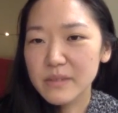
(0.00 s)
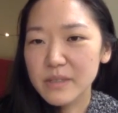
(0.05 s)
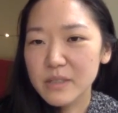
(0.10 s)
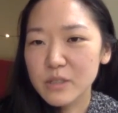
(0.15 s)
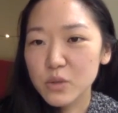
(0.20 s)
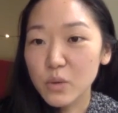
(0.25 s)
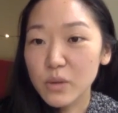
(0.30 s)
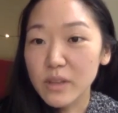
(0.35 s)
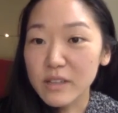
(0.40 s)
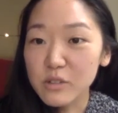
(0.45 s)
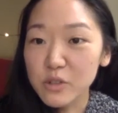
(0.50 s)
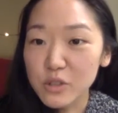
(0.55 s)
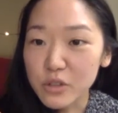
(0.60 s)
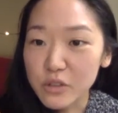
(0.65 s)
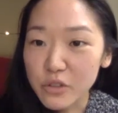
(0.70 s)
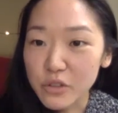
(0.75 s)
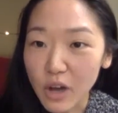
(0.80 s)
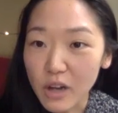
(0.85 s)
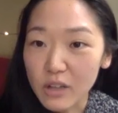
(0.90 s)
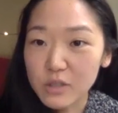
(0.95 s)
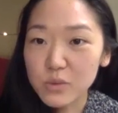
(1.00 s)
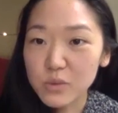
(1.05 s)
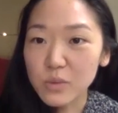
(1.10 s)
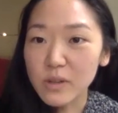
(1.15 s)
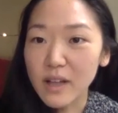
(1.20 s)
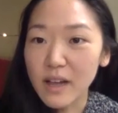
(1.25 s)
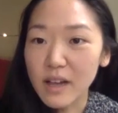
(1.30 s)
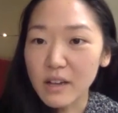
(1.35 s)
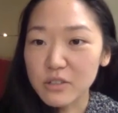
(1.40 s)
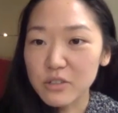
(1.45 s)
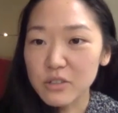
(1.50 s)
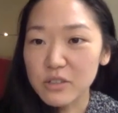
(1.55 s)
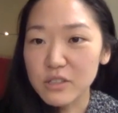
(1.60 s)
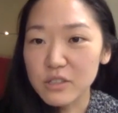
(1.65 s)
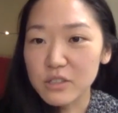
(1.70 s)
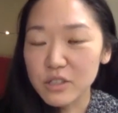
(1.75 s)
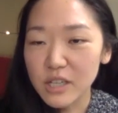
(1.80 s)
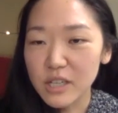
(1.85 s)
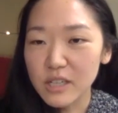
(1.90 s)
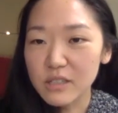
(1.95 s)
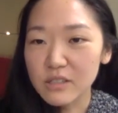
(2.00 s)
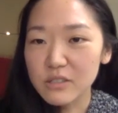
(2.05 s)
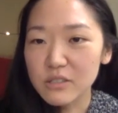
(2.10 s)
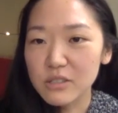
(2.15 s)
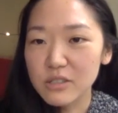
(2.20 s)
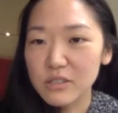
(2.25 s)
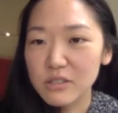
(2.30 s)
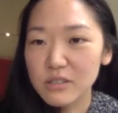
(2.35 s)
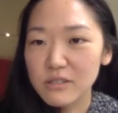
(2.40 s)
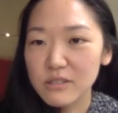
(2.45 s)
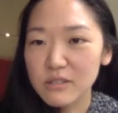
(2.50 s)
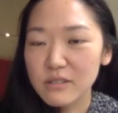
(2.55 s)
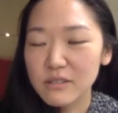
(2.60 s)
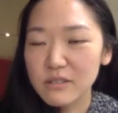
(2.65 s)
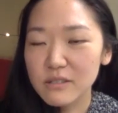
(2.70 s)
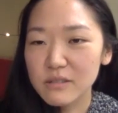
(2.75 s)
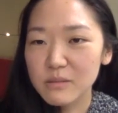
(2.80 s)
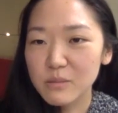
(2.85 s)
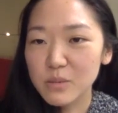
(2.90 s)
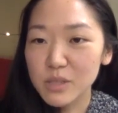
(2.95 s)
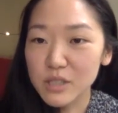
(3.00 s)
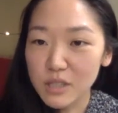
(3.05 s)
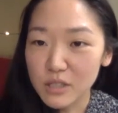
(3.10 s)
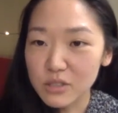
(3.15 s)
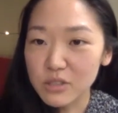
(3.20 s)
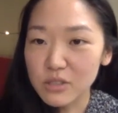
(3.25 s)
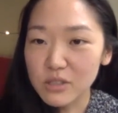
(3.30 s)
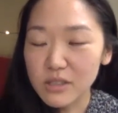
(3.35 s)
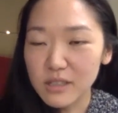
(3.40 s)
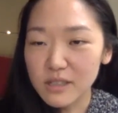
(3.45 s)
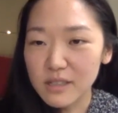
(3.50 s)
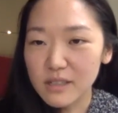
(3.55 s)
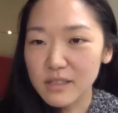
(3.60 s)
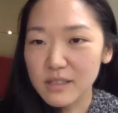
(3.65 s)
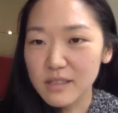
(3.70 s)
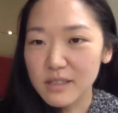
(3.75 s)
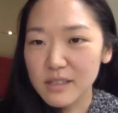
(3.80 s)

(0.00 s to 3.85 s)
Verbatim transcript: so then your thoughts will actually change potentially